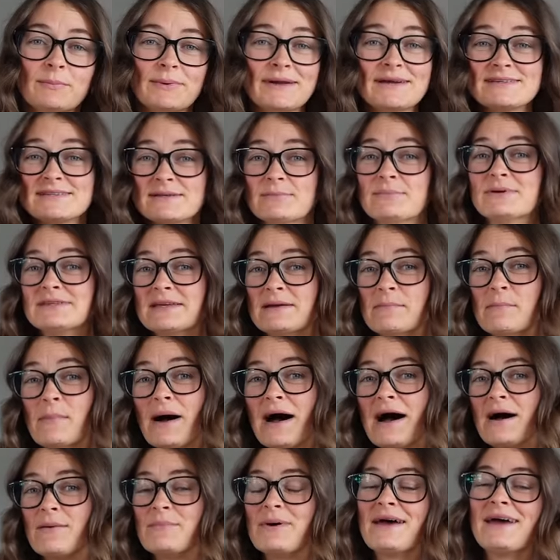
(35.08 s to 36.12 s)
But as a busy
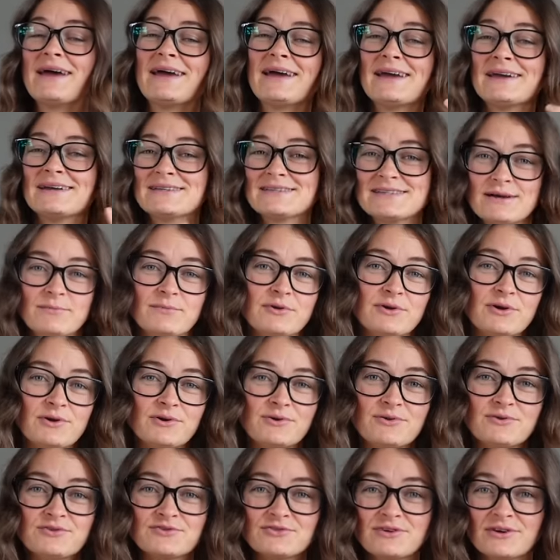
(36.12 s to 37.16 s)
mum and someone
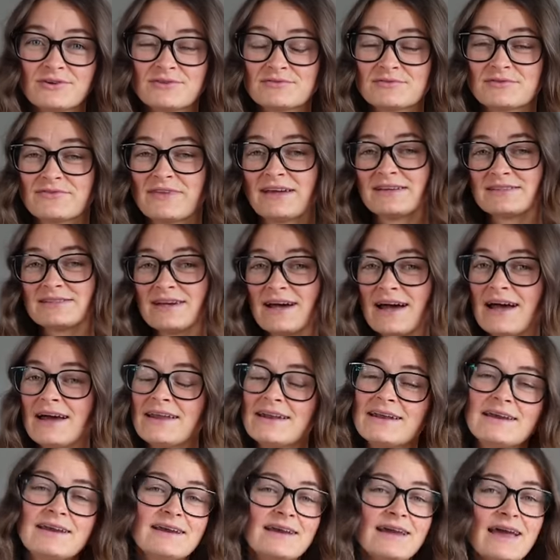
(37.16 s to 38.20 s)
who struggles with
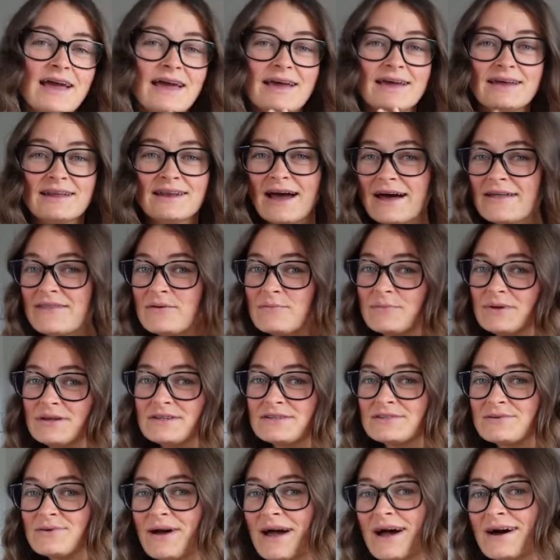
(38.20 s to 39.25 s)
anxiety and other
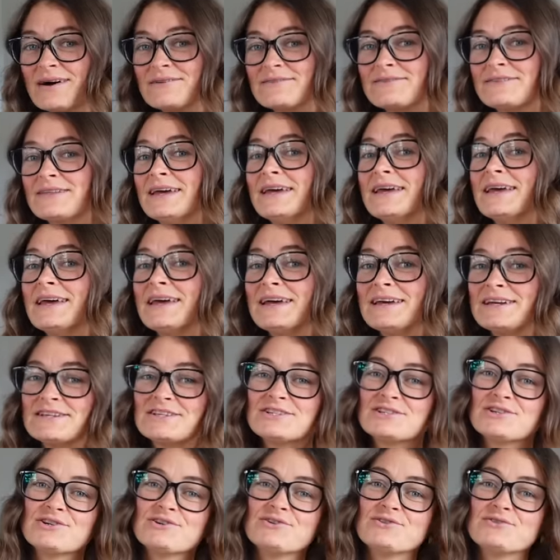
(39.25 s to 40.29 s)
mental health,
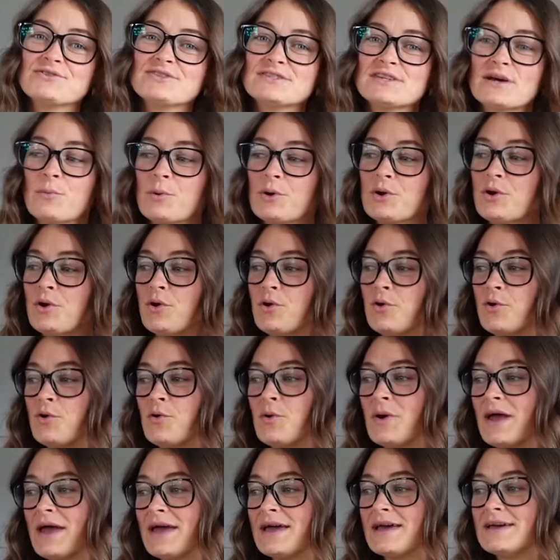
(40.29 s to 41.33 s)
issues, someone who
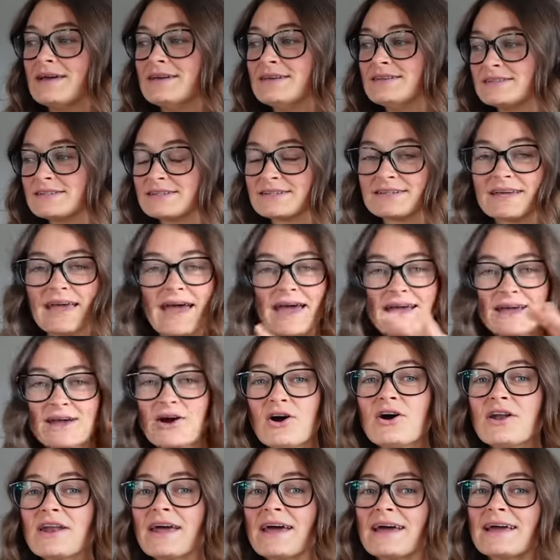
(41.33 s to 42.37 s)
is
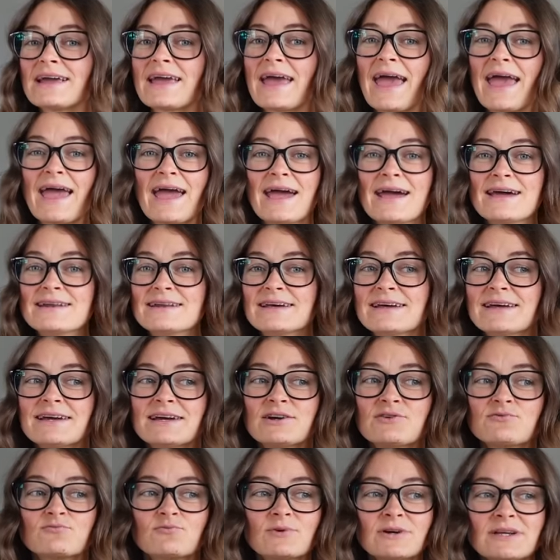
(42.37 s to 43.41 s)
chaotic and
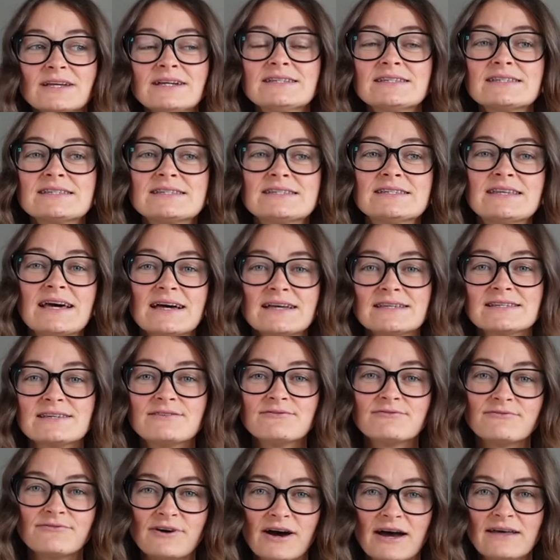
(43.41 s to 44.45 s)
really just
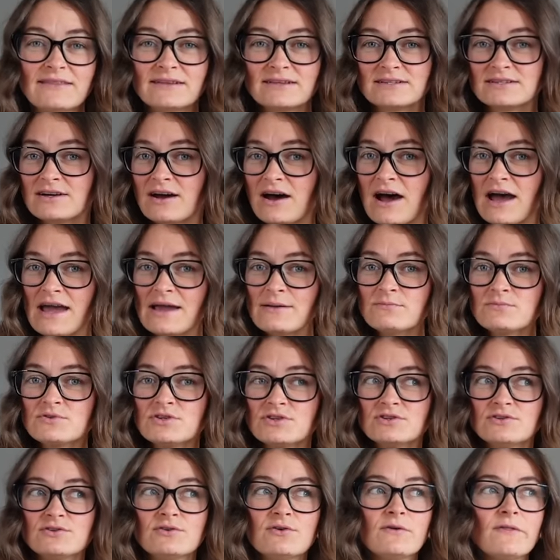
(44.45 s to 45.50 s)
doesn't find the time
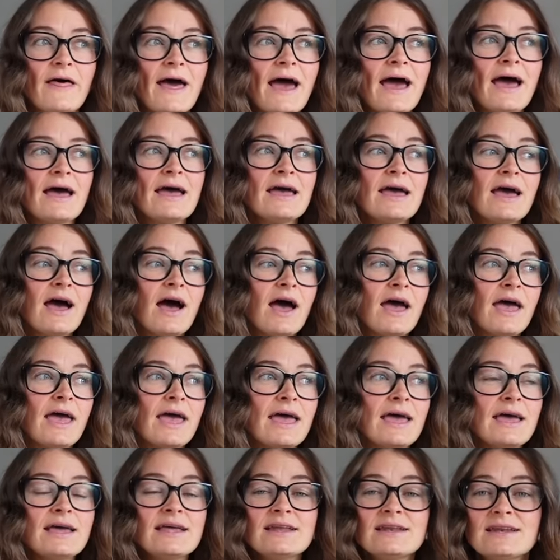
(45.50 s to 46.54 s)
to do that,
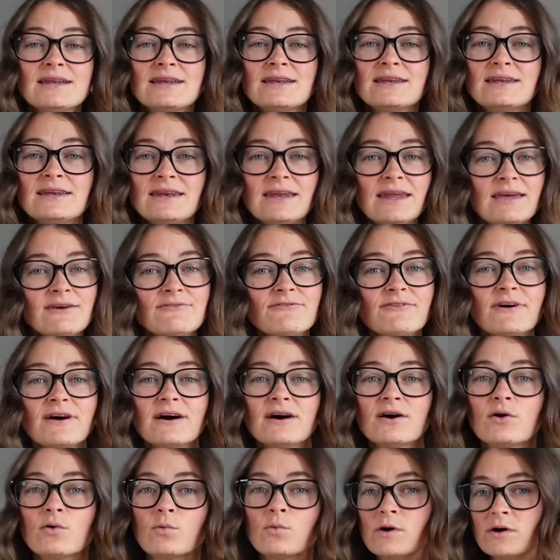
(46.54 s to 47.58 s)
it
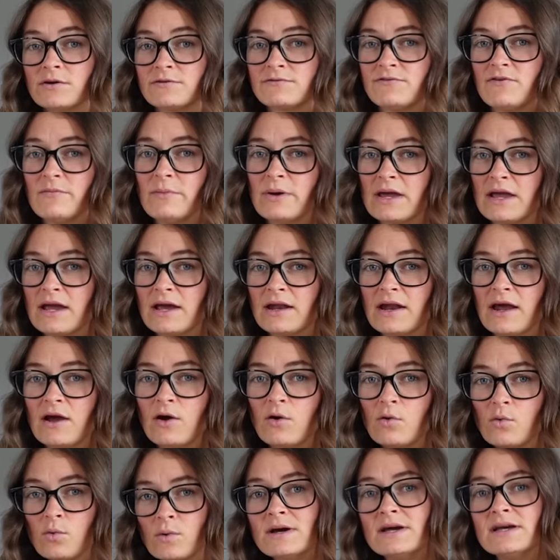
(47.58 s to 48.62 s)
never worked for me and I
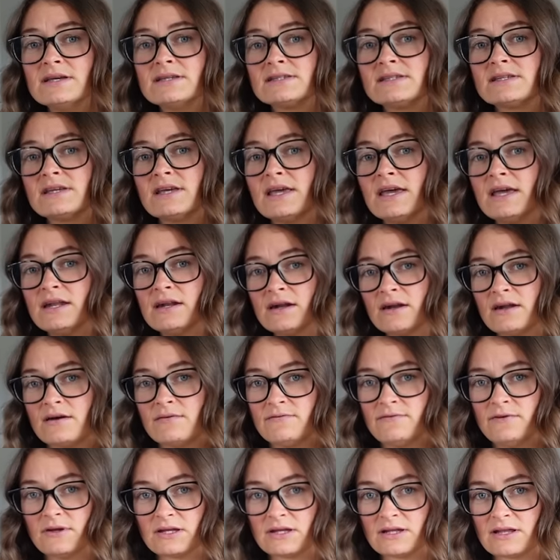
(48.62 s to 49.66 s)
always ended
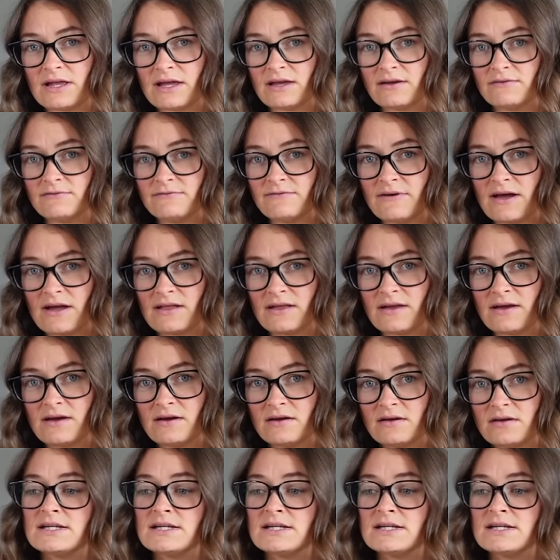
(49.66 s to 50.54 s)
up feeling like a failure.